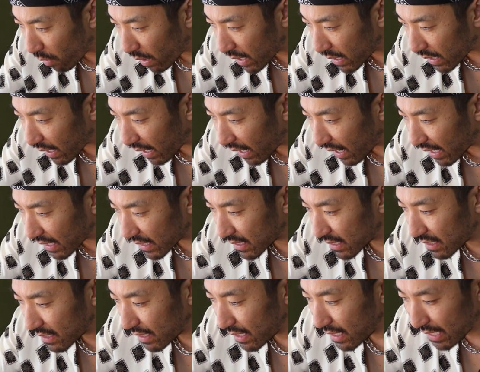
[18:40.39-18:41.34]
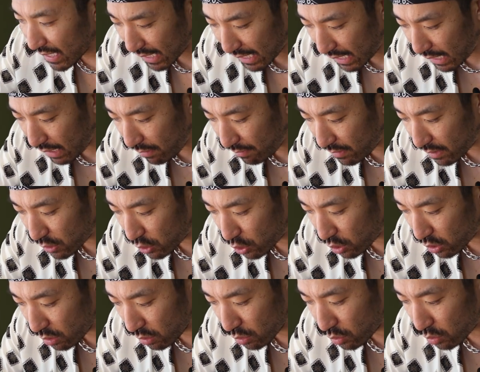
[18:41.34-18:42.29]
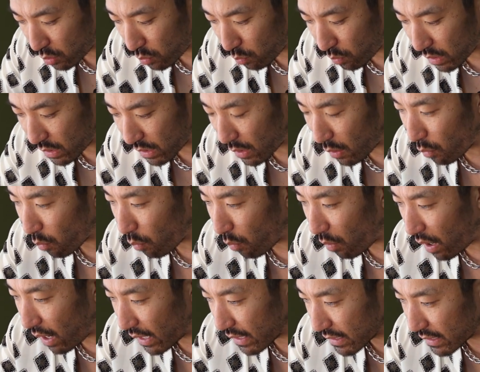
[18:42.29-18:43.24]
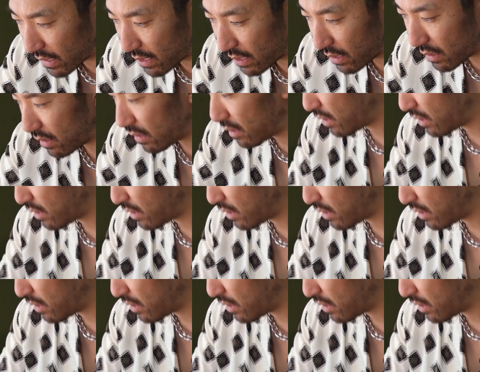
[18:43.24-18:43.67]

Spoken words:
why not? Give the children what they want.